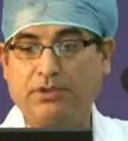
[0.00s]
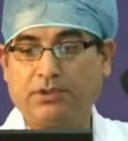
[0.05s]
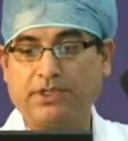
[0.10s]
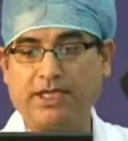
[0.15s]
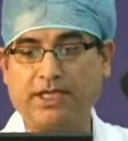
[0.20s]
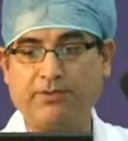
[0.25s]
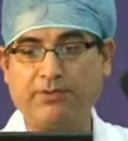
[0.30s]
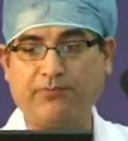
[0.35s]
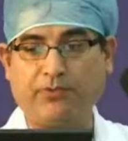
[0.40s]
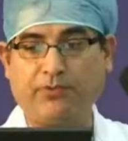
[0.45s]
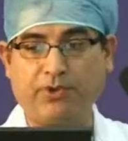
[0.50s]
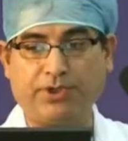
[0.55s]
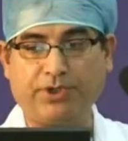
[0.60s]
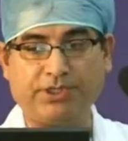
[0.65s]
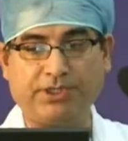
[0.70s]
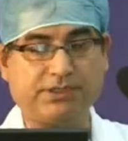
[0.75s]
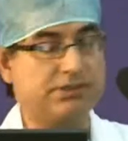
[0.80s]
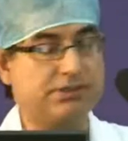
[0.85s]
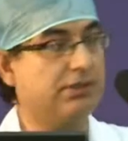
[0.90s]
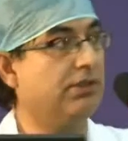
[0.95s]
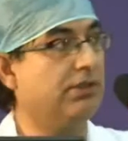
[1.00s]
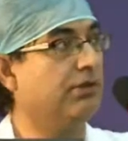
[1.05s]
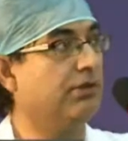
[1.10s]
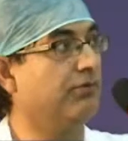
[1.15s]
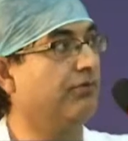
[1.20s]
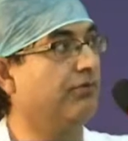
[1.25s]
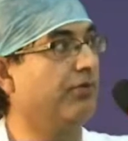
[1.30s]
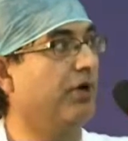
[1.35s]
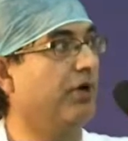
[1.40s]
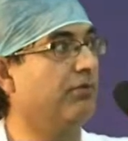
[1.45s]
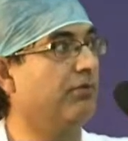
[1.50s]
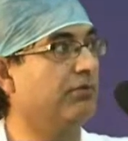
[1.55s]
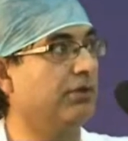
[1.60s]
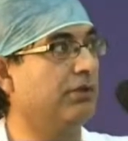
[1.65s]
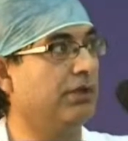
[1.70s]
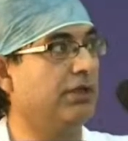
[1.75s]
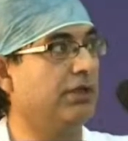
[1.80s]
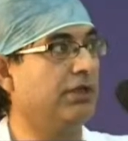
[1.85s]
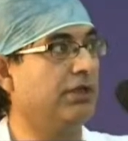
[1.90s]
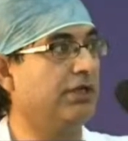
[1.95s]
type 4 is
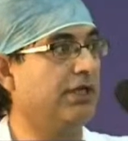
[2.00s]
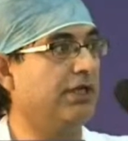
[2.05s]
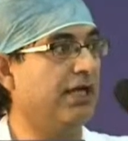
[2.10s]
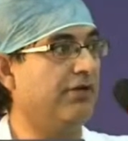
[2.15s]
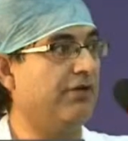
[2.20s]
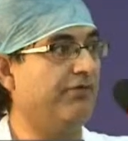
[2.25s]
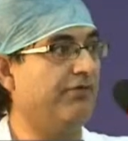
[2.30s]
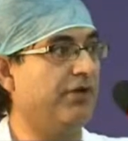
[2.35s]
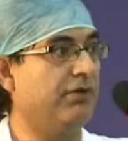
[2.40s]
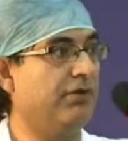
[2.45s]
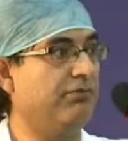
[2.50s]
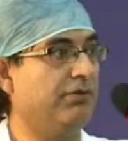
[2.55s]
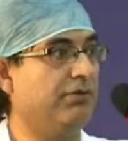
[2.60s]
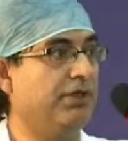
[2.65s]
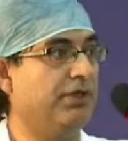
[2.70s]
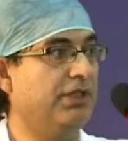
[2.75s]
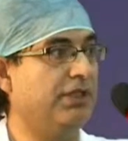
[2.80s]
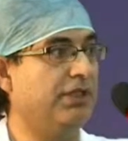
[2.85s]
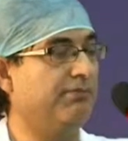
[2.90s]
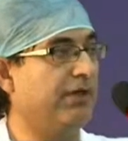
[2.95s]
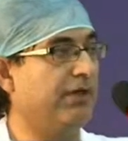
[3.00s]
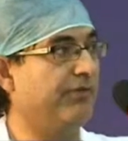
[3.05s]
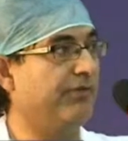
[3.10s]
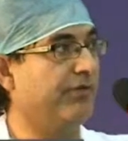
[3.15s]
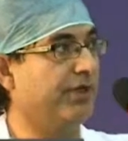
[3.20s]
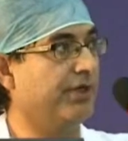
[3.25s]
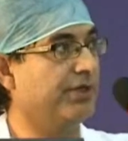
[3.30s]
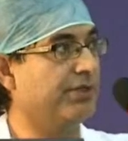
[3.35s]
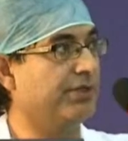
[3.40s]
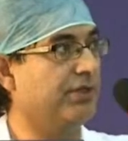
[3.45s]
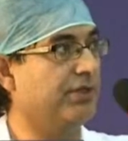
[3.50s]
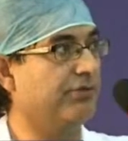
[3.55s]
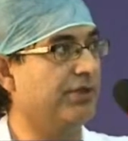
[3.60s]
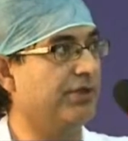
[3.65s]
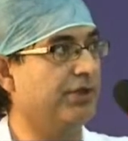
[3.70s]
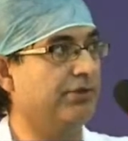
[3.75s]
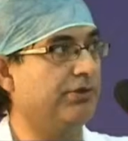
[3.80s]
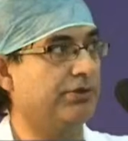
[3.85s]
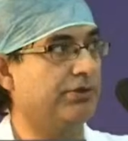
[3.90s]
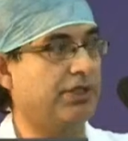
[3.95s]
from diaphragm till the bifurcation of
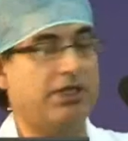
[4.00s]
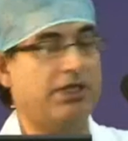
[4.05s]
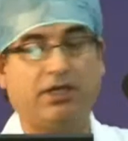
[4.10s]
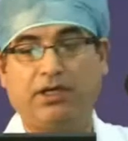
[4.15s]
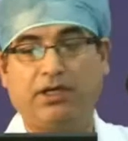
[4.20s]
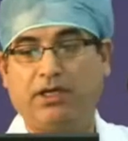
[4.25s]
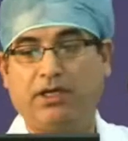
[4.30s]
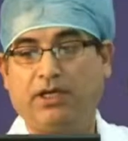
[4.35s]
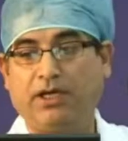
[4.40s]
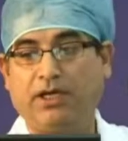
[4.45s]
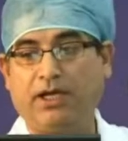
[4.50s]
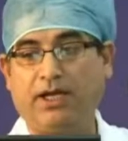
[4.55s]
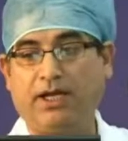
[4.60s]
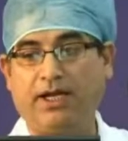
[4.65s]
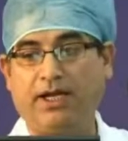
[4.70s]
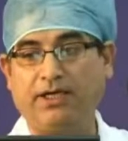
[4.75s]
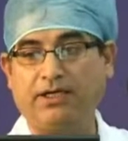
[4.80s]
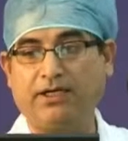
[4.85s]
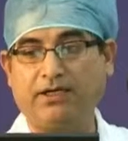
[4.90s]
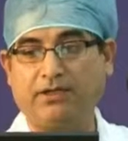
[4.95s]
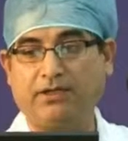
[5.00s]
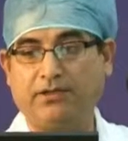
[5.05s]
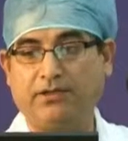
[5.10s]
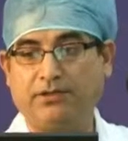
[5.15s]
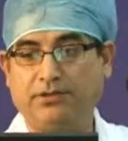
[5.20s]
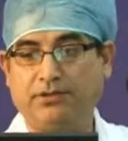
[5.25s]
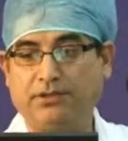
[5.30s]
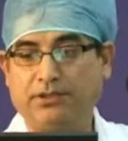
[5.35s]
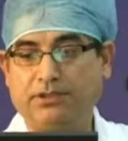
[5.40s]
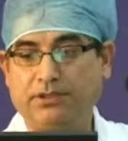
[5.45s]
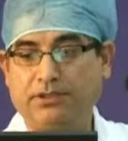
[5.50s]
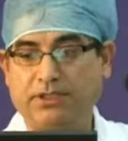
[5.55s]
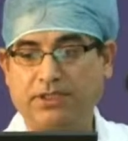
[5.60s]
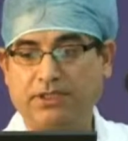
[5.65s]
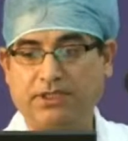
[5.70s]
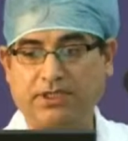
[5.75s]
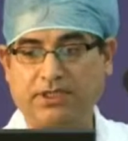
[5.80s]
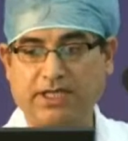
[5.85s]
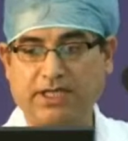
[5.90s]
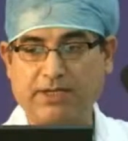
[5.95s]
the aorta, and
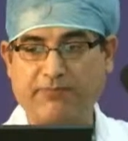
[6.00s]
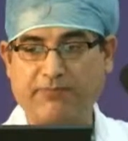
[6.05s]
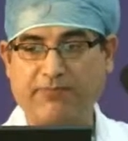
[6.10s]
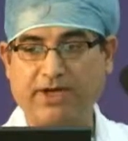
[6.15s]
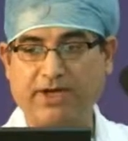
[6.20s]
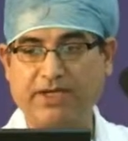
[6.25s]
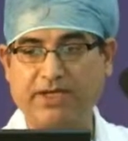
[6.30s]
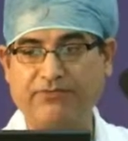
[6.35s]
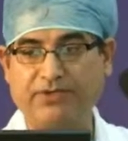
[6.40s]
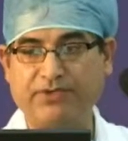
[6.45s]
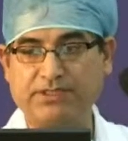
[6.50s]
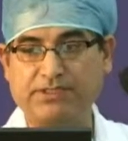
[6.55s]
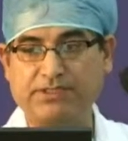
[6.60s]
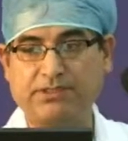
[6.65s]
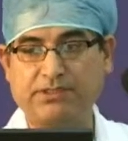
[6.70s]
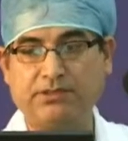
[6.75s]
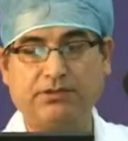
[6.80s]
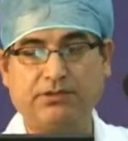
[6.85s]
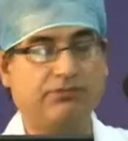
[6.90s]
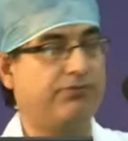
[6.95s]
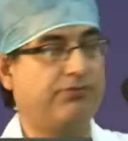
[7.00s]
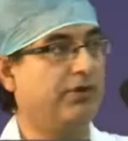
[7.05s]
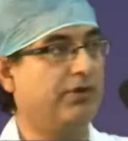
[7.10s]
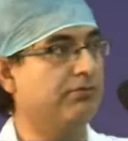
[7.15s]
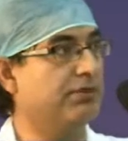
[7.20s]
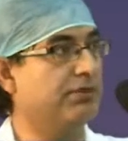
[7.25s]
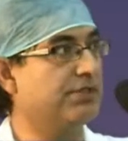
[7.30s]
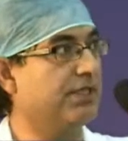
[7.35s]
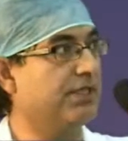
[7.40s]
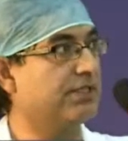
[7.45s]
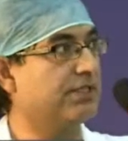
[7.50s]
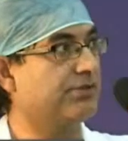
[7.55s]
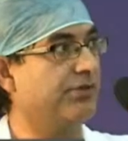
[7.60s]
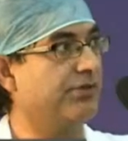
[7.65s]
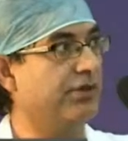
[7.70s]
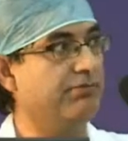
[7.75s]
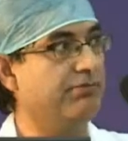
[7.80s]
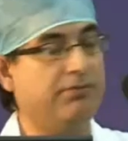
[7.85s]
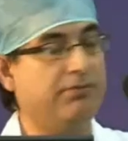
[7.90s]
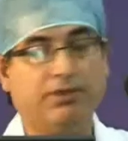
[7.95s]
type 5 is from the 6th
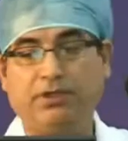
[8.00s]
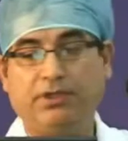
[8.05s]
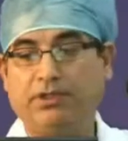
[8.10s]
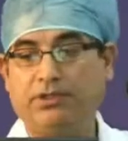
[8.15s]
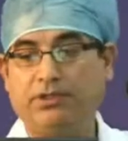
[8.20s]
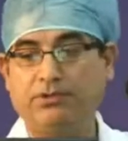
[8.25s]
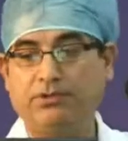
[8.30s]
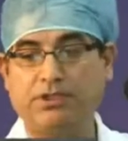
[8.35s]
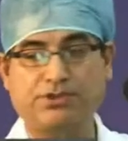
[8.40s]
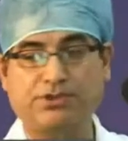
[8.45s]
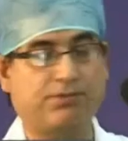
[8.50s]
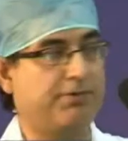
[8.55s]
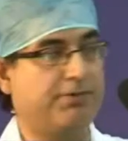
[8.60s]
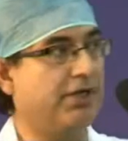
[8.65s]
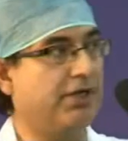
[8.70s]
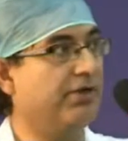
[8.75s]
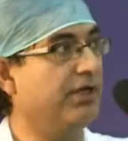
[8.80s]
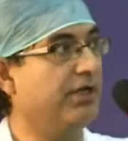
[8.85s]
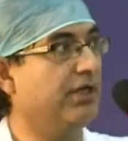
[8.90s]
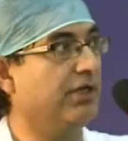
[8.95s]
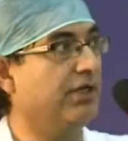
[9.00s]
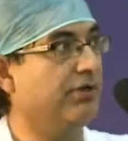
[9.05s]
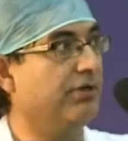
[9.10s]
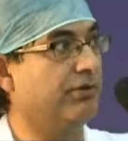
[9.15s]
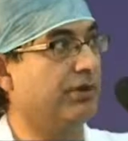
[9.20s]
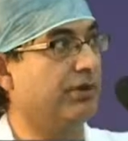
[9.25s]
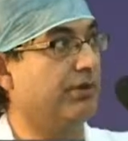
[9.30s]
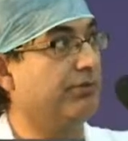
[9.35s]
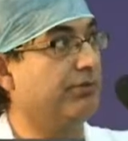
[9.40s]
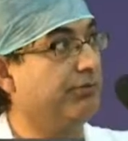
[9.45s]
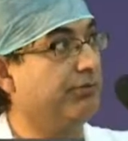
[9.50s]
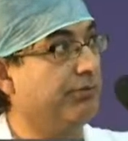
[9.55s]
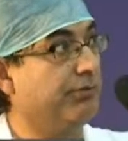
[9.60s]
rib to the suprarenal aorta.